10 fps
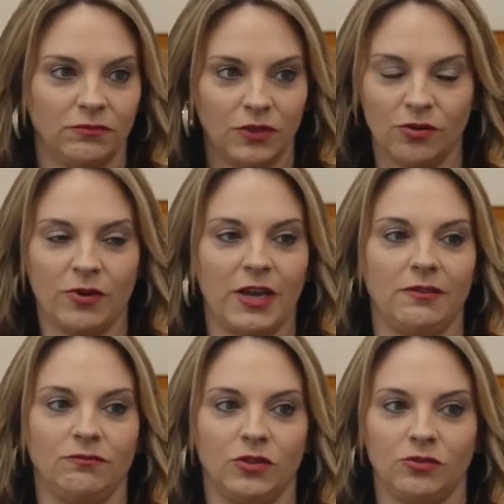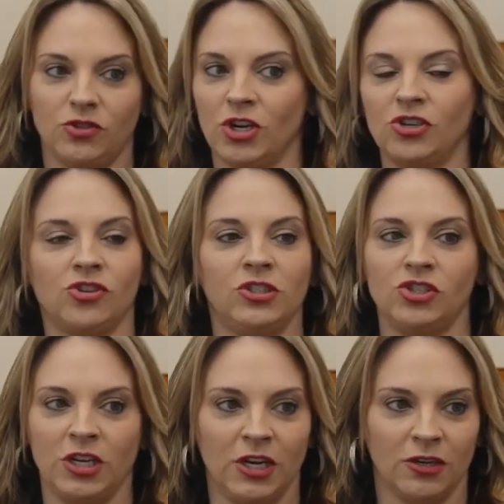The structural
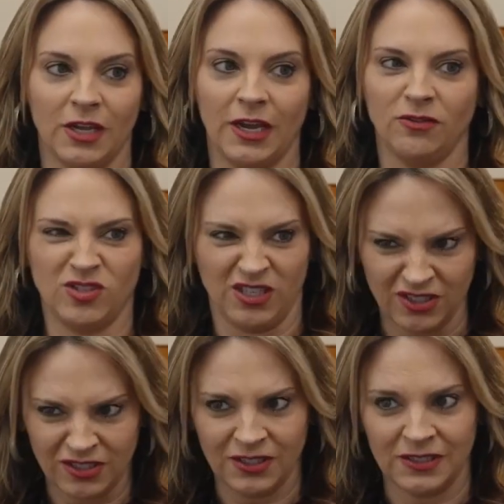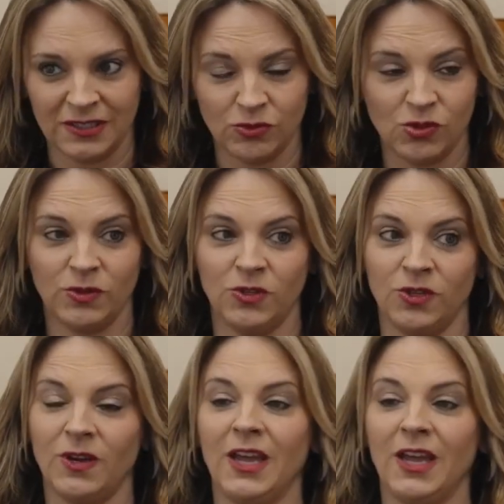engineer, like, seriously, this is what you want to do?